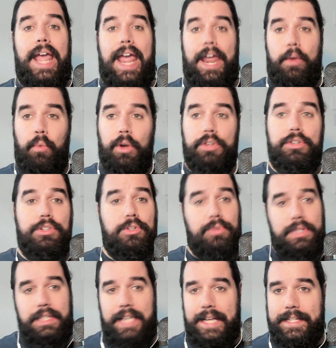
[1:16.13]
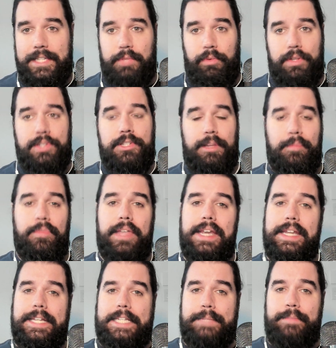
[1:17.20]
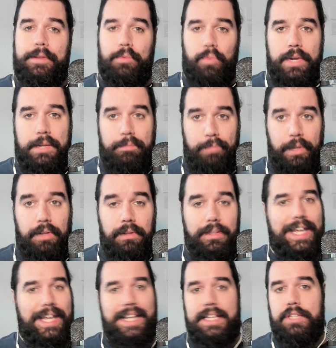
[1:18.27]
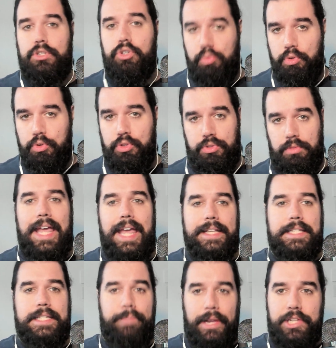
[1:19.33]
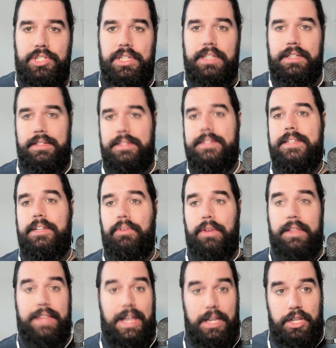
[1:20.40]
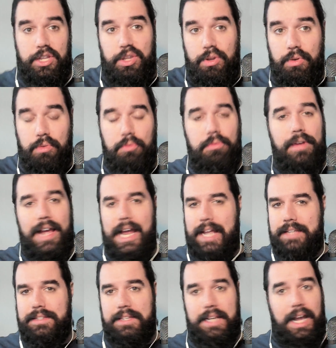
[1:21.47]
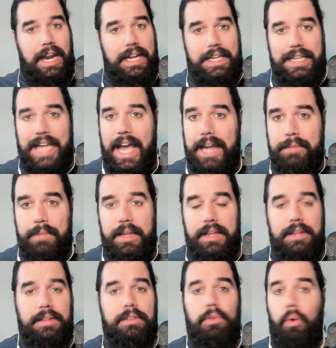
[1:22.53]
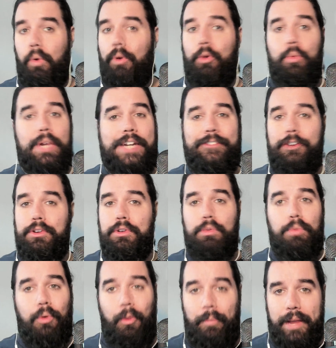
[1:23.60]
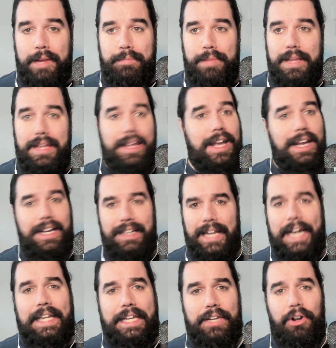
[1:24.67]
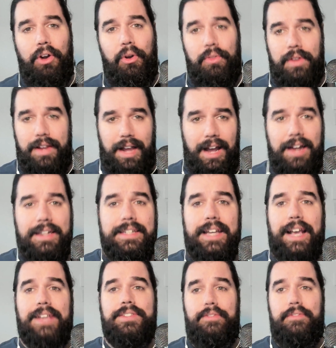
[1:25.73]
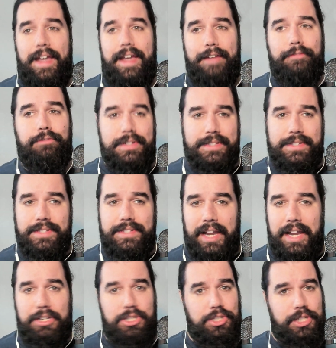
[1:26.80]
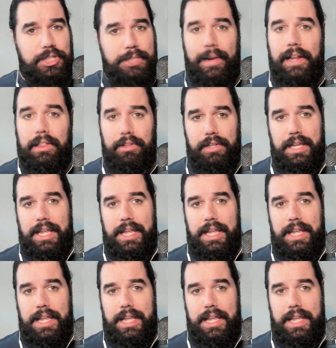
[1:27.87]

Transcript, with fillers: and what to do in cases where something needs to be rebuilt is crucial, especially considering that you, as an I T admin or whatever your role might be, likely don't know the context of every site just by looking